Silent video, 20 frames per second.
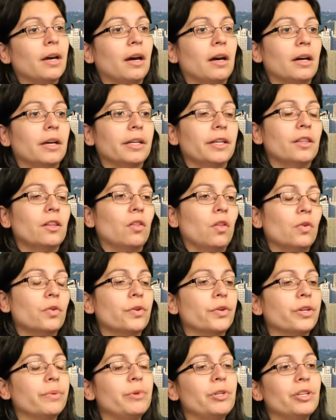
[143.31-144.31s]
in the
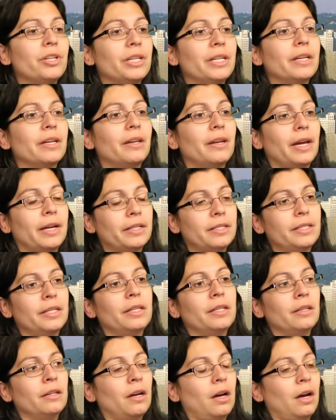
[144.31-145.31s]
local community,
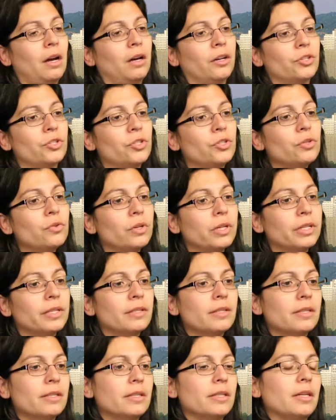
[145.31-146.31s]
connecting
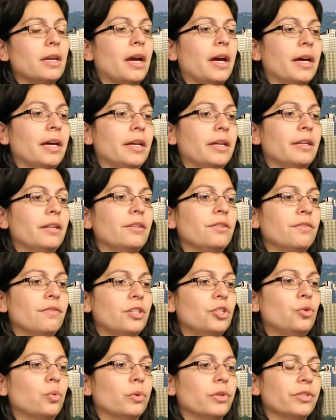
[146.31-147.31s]
students and
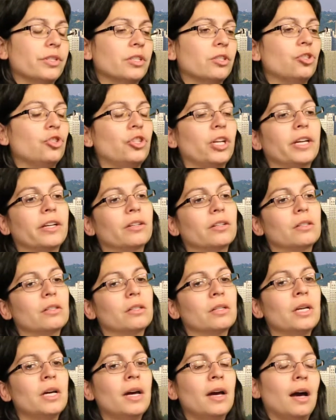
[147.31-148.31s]
individuals in
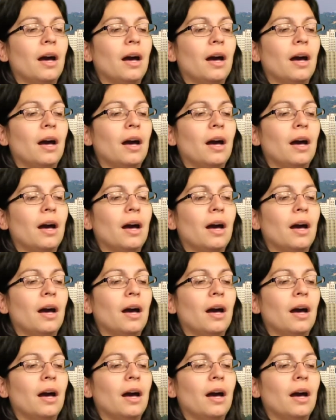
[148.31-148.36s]
jail,